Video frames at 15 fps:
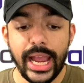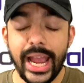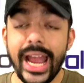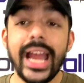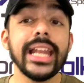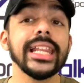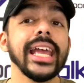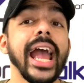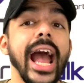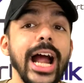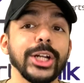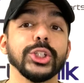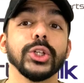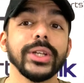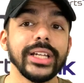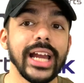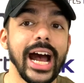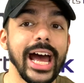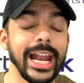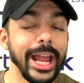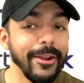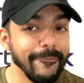And they actually
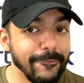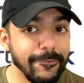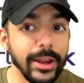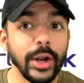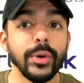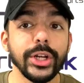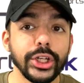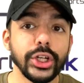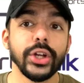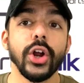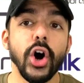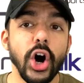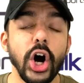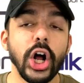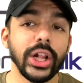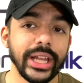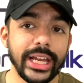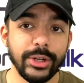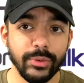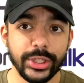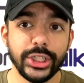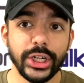got a very good haul
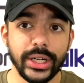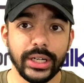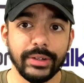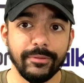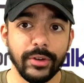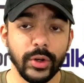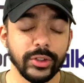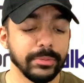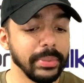in return, folks.